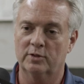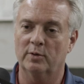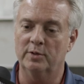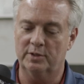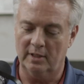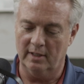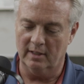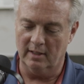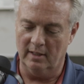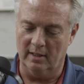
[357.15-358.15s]
So when you
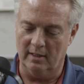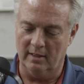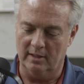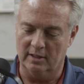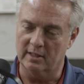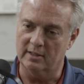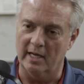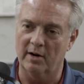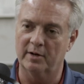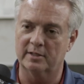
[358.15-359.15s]
say is it because
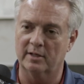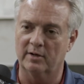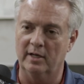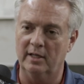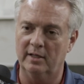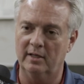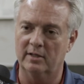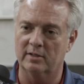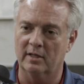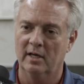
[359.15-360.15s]
the air gets underneath it?
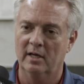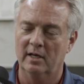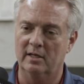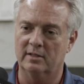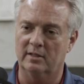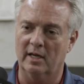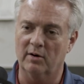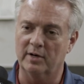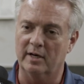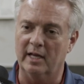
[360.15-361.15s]
Is it the
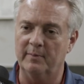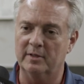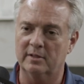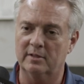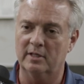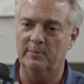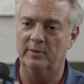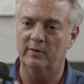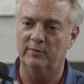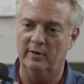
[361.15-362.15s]
aerodynamics that's
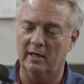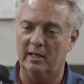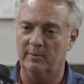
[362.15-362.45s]
keeping it, not